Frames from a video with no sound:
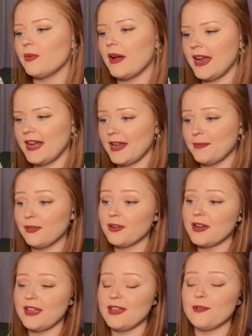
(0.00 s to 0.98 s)
why ain't I
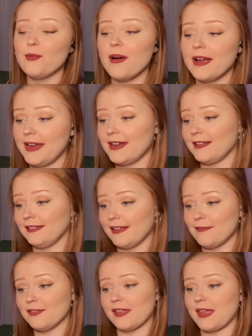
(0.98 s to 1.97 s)
pretty? Why ain't I
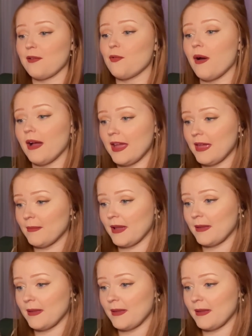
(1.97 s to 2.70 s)
lovely? Why am I